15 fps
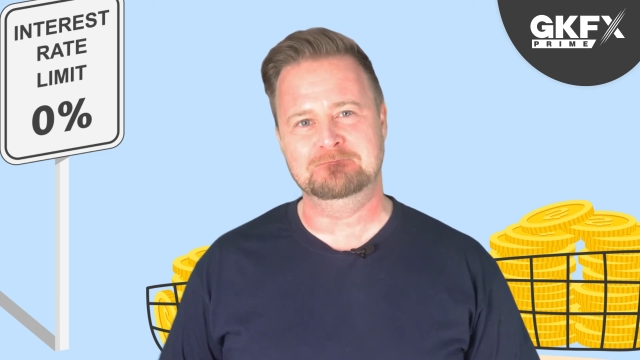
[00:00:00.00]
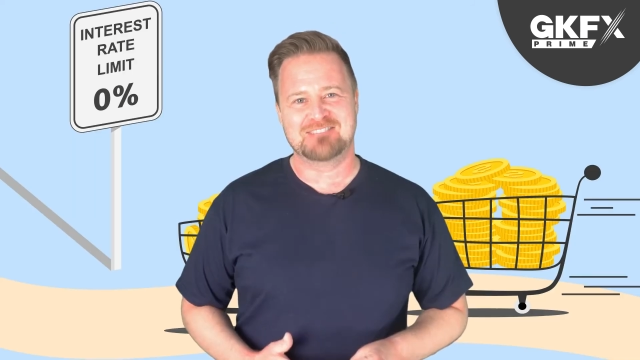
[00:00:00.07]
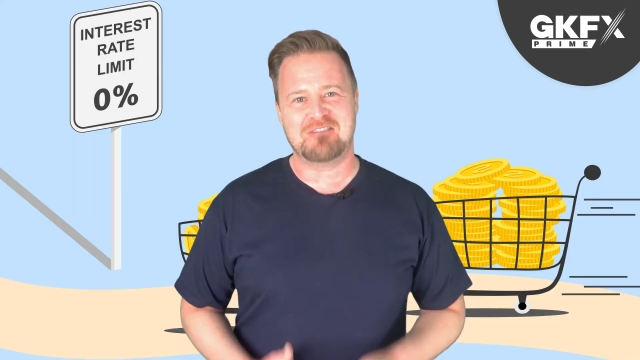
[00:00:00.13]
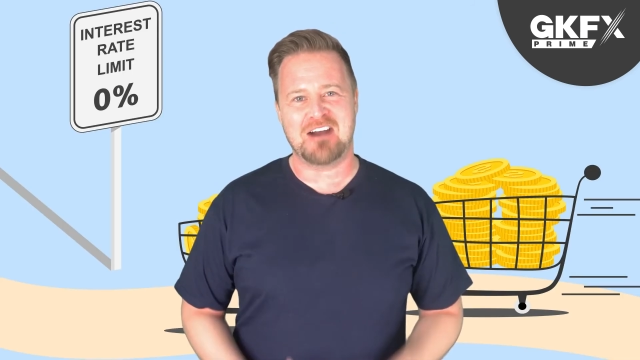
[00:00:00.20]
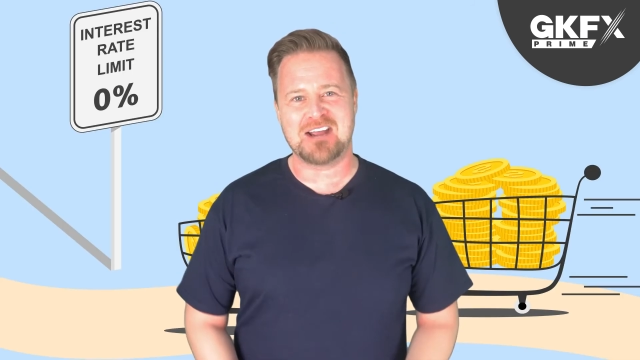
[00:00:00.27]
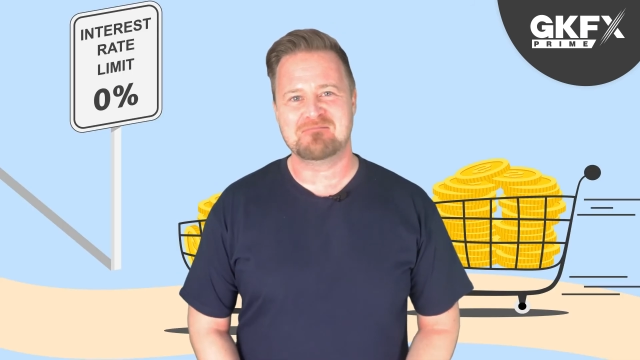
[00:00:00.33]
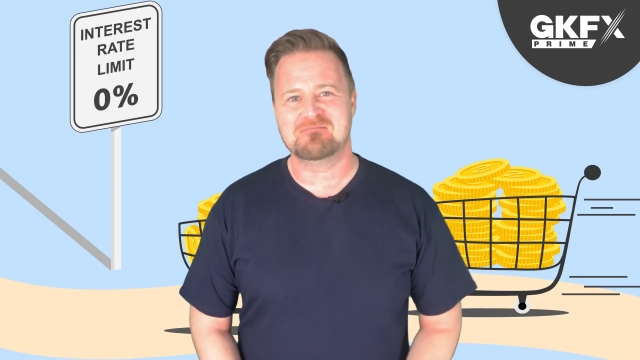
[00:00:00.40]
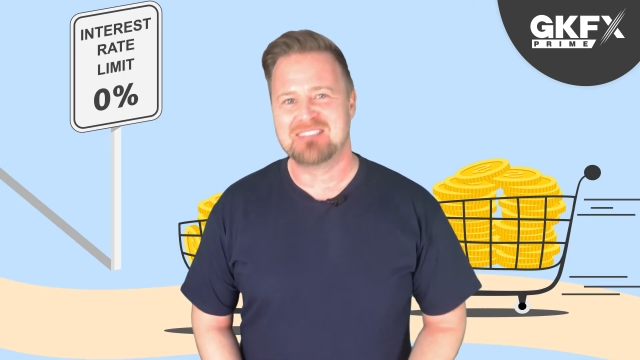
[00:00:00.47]

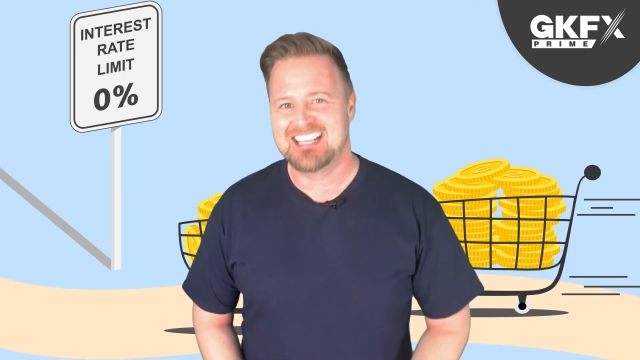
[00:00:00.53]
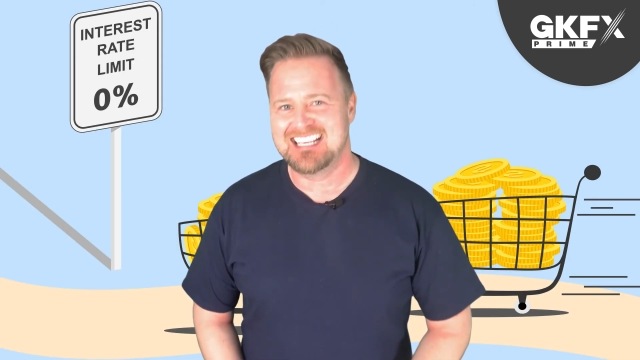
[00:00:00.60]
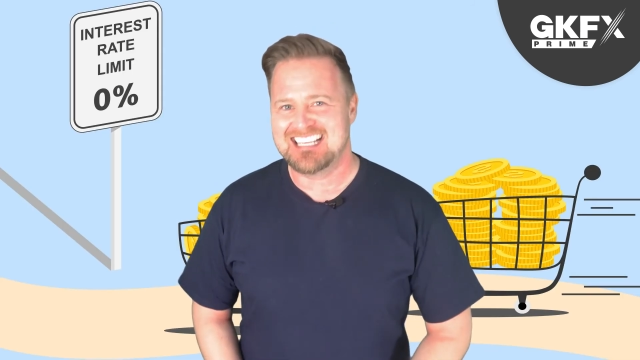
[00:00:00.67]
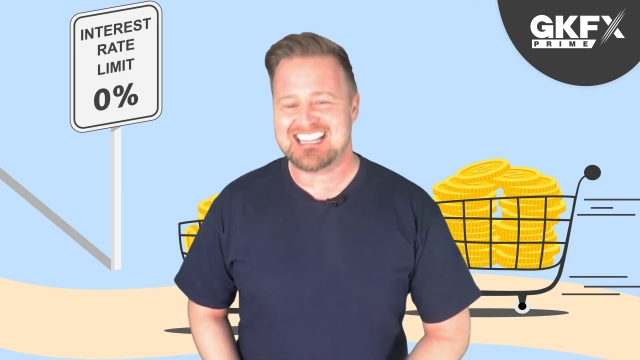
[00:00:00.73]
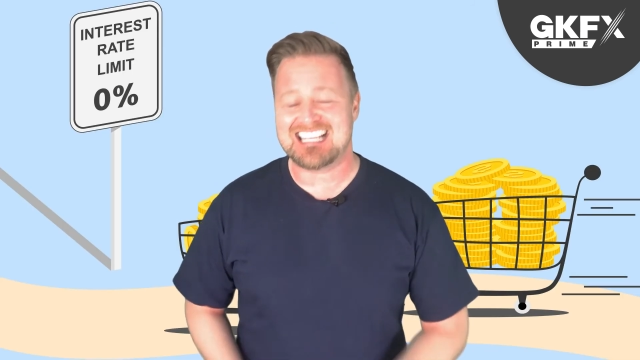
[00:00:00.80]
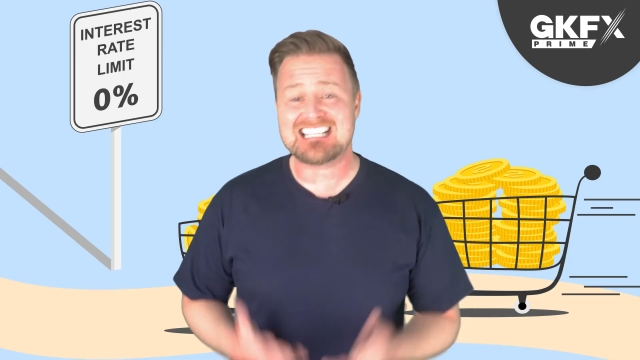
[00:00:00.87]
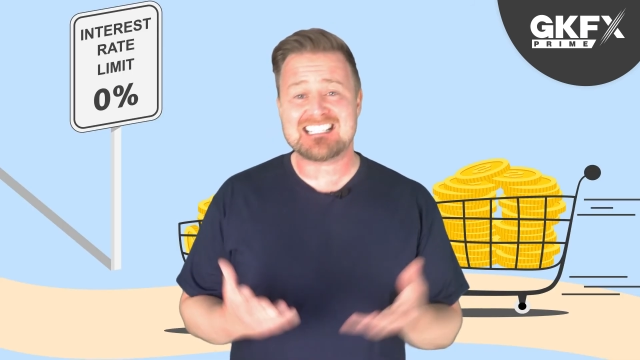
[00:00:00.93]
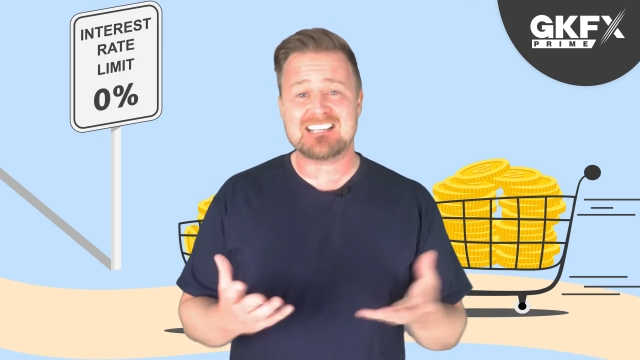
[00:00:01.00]
Right,
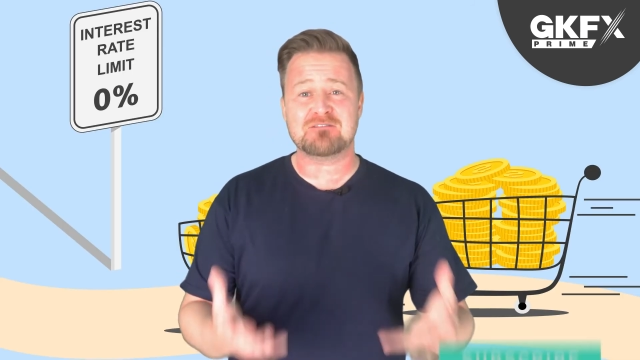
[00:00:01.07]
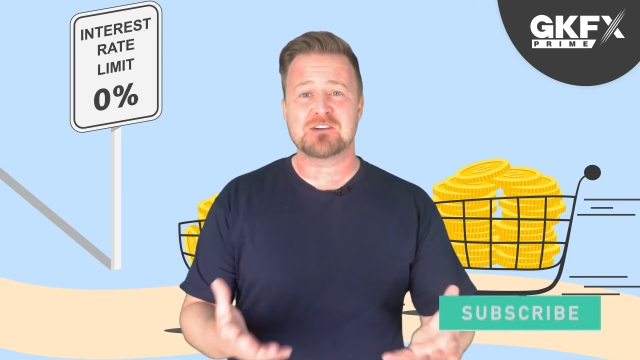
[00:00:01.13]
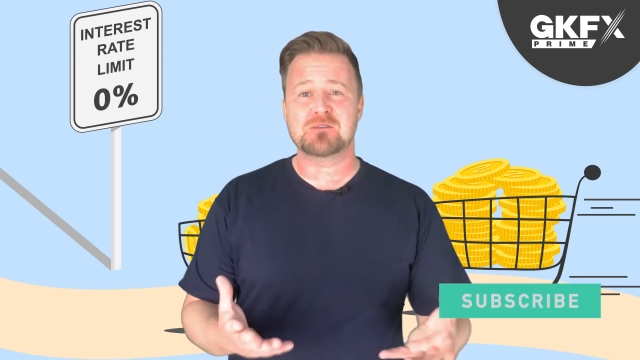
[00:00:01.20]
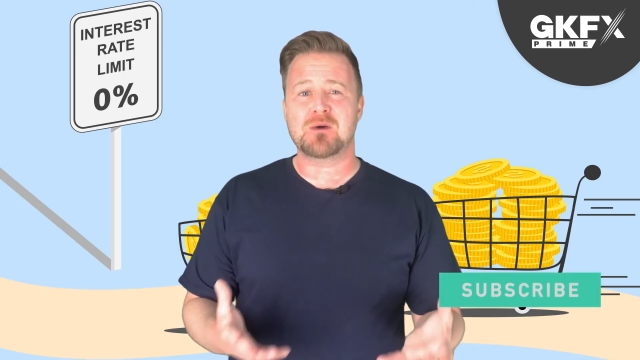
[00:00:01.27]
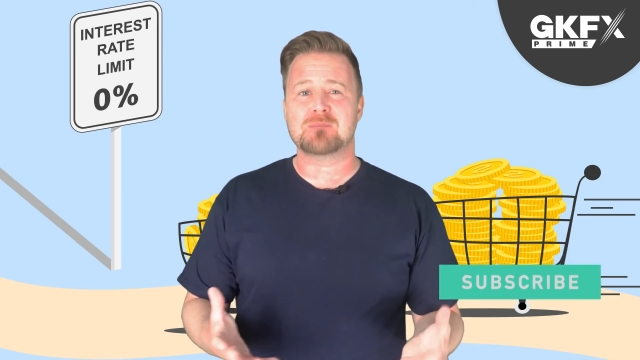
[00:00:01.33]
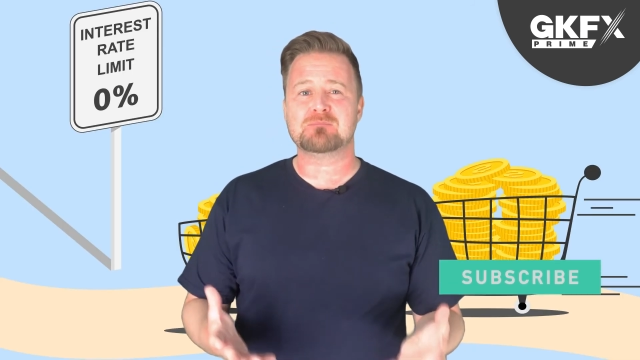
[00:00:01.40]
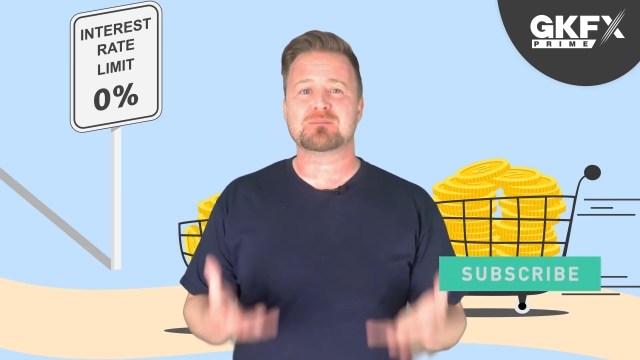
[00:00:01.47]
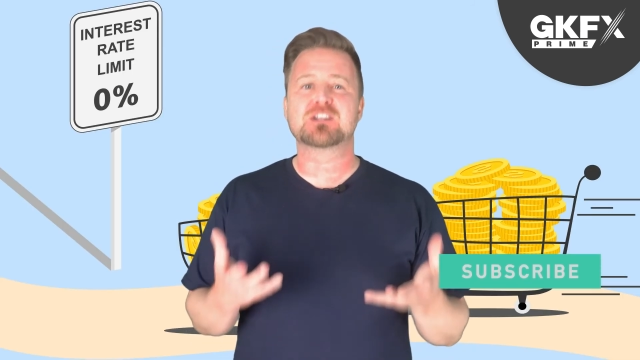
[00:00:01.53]
thanks
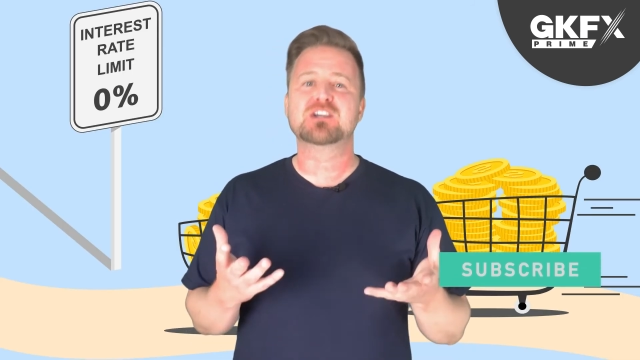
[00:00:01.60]
everyone.